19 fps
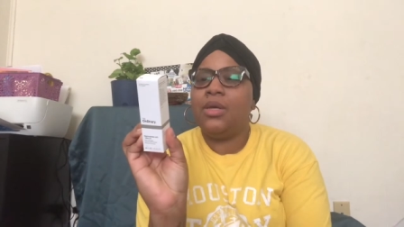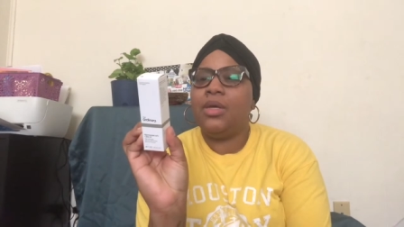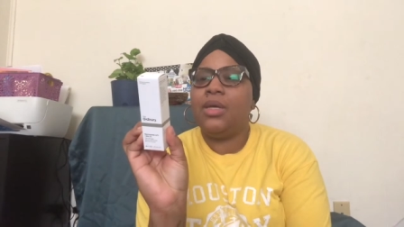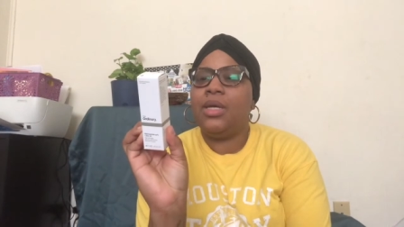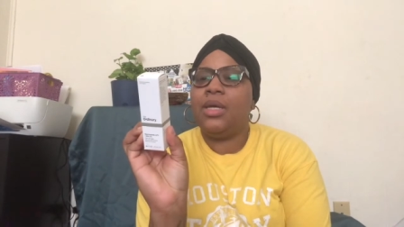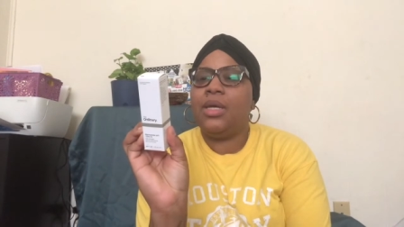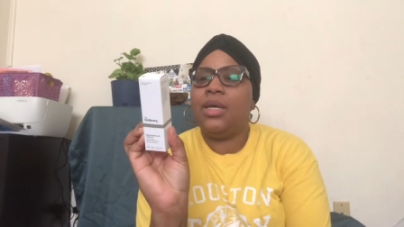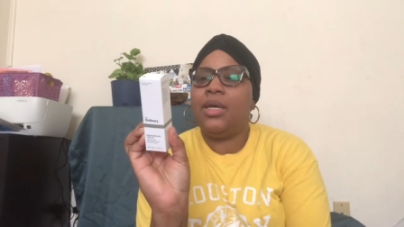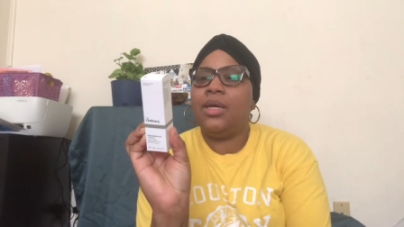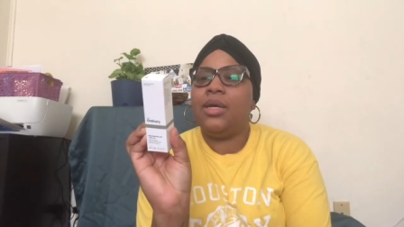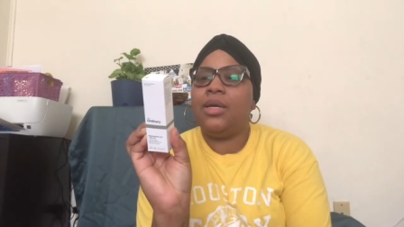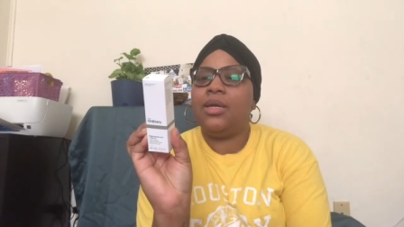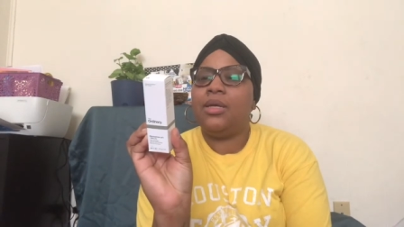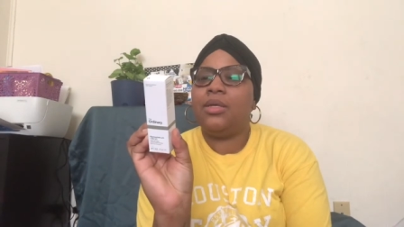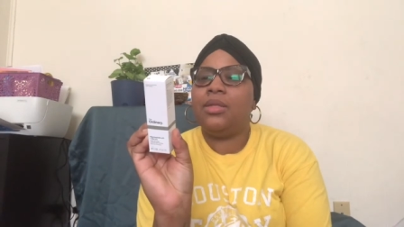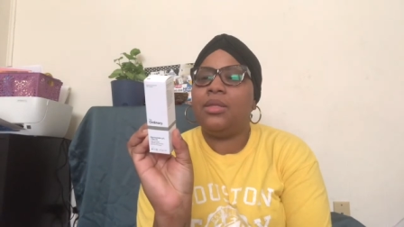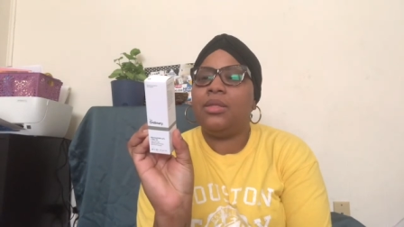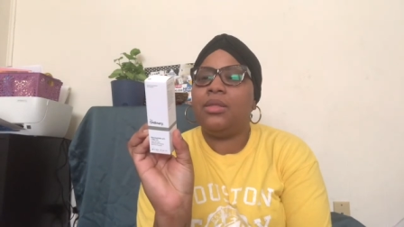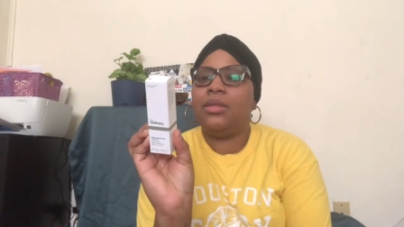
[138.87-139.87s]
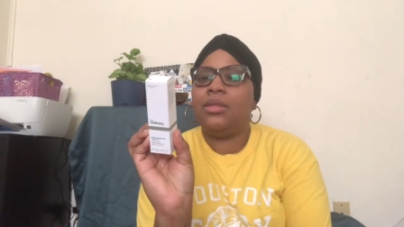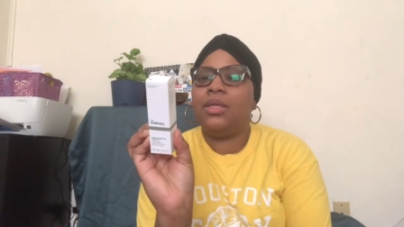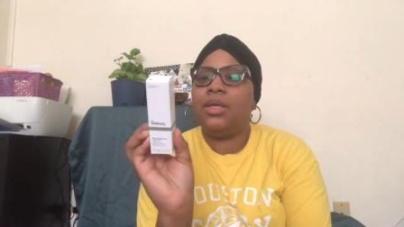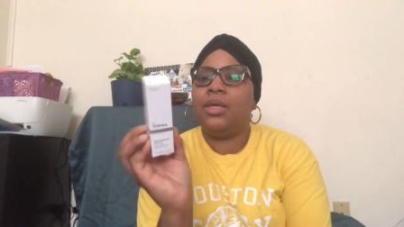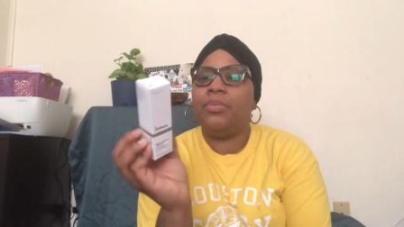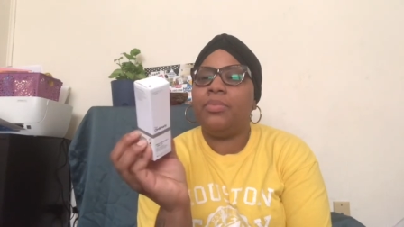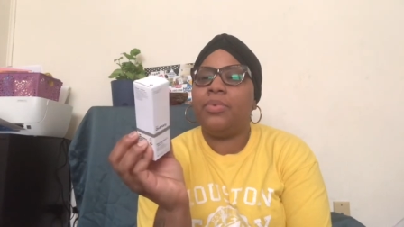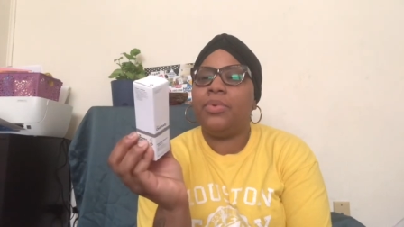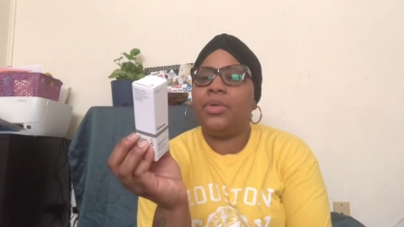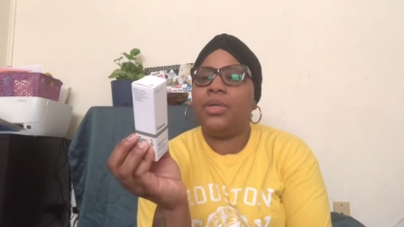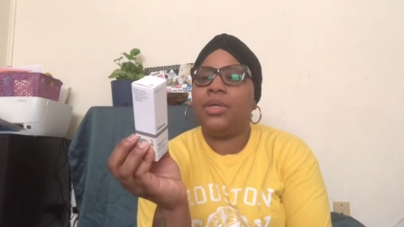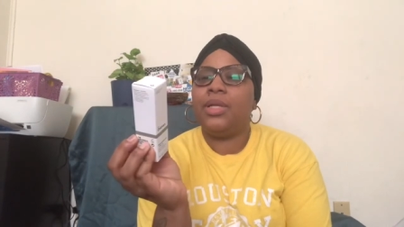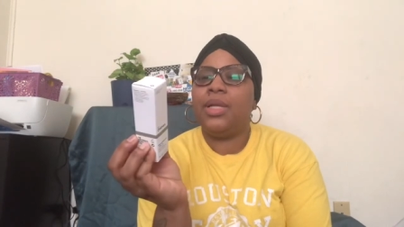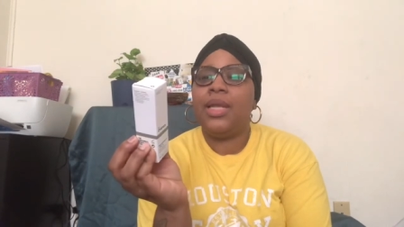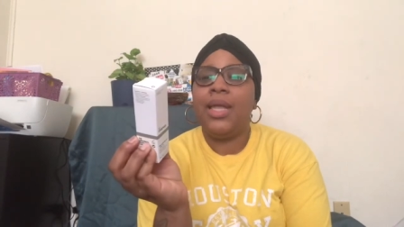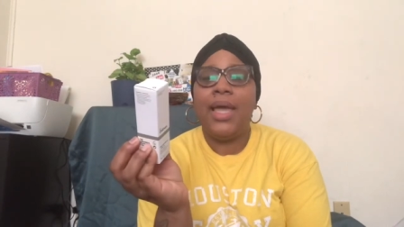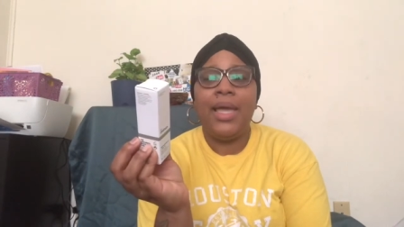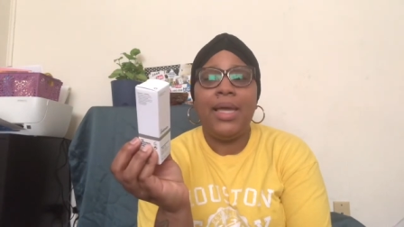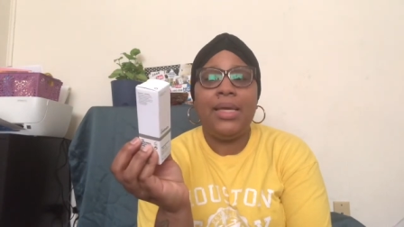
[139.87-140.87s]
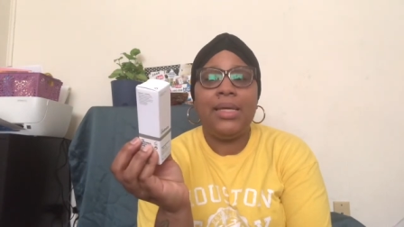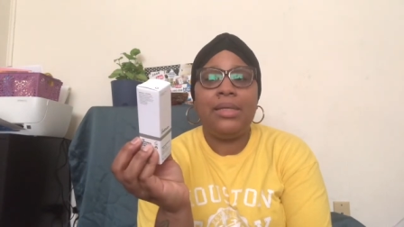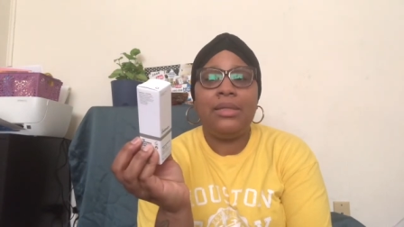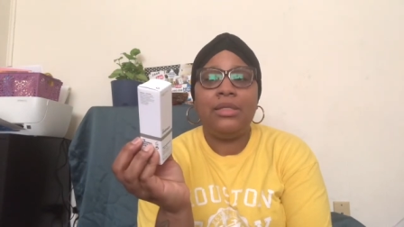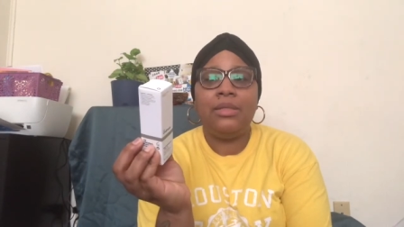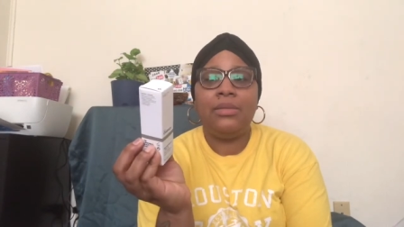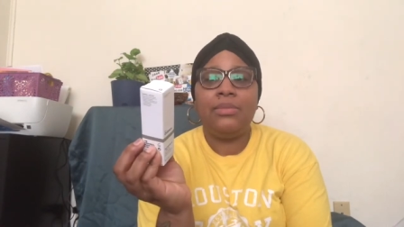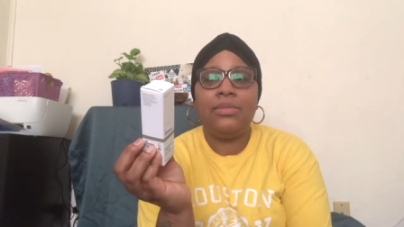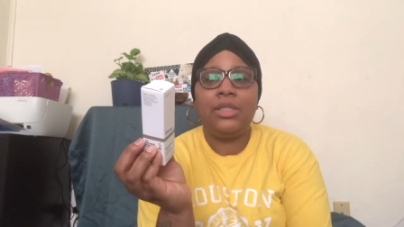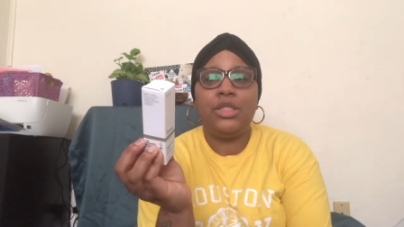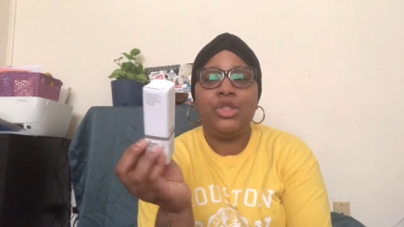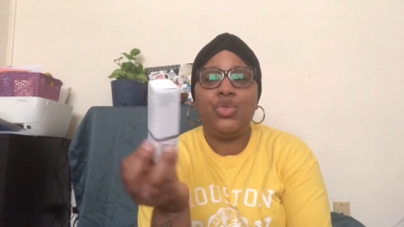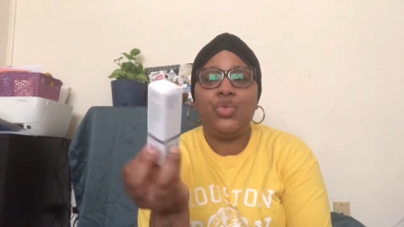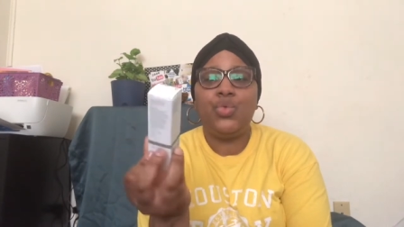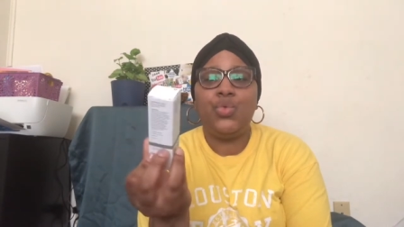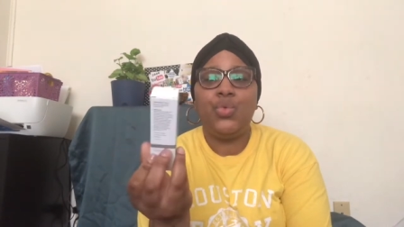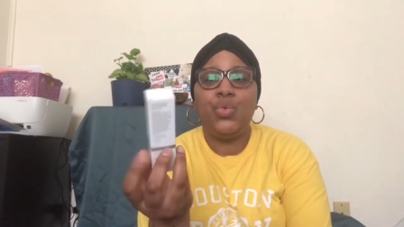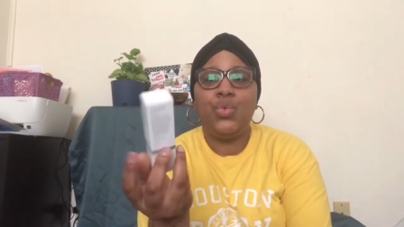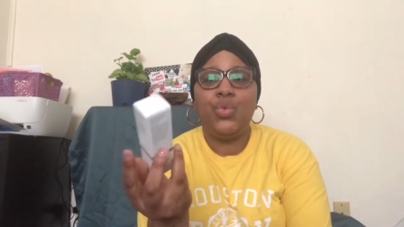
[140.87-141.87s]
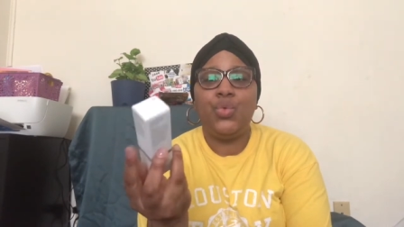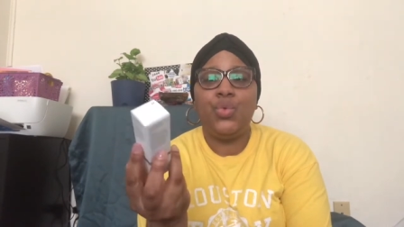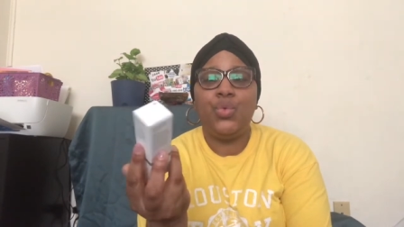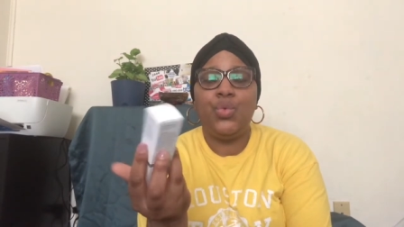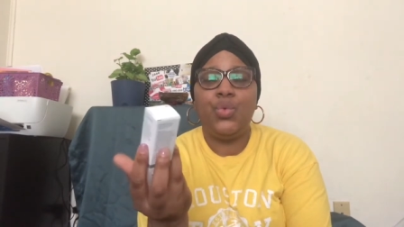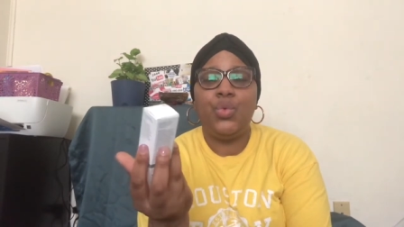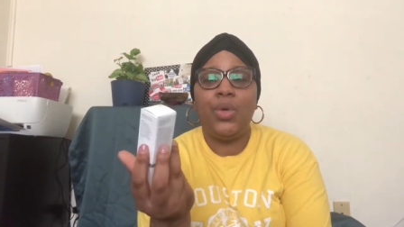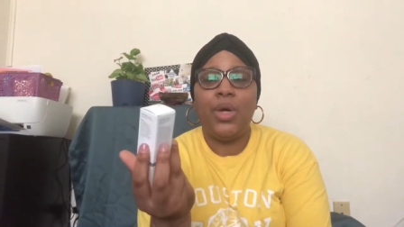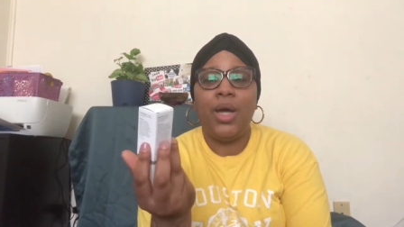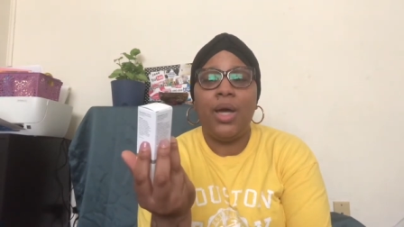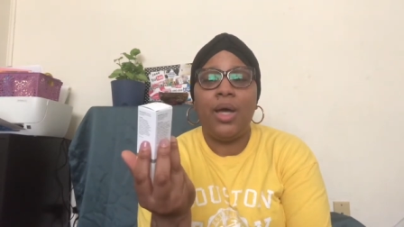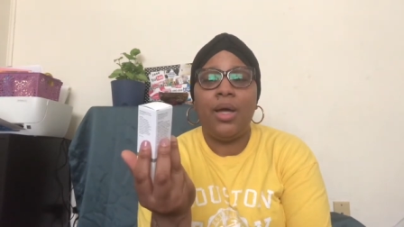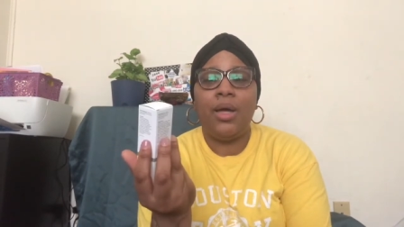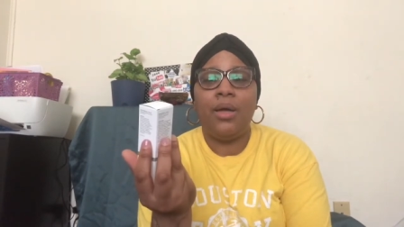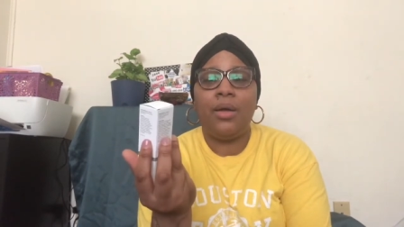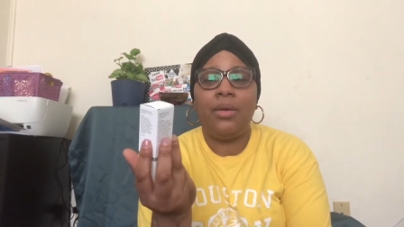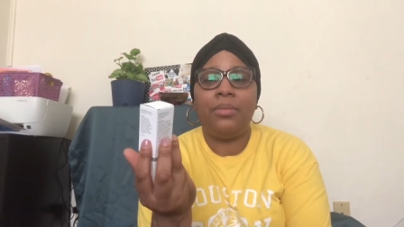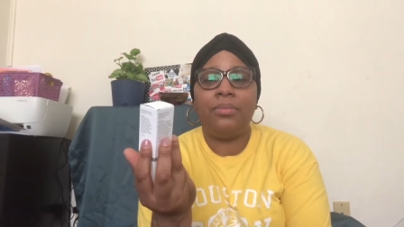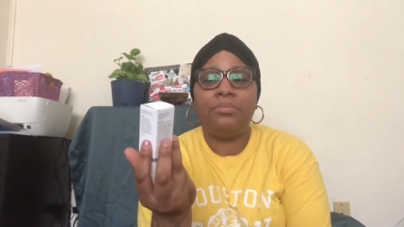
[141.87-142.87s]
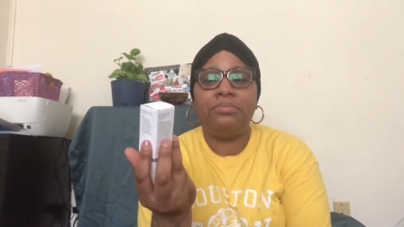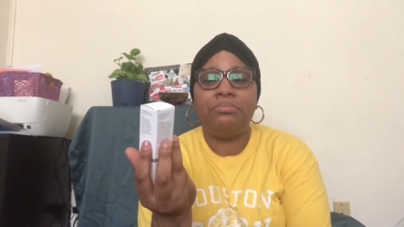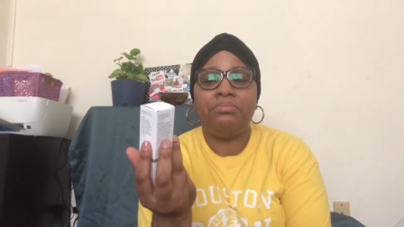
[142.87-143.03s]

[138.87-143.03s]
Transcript: and it proclaims to um,